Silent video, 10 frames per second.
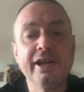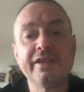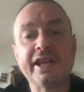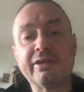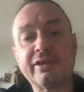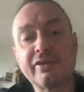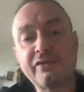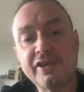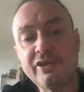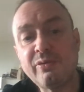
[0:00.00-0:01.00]
There are a
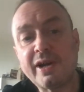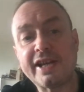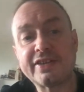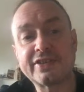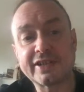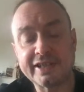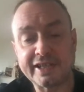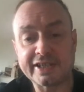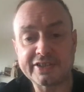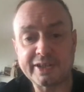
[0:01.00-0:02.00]
few ways that
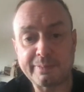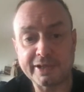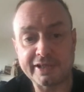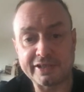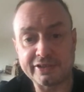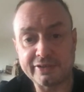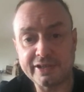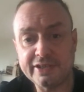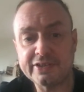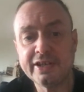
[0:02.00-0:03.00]
clinics typically do
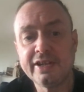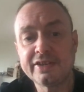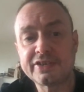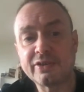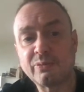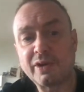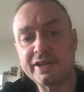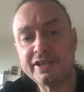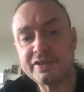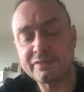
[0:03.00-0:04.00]
this. So one
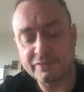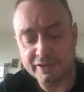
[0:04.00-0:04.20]
is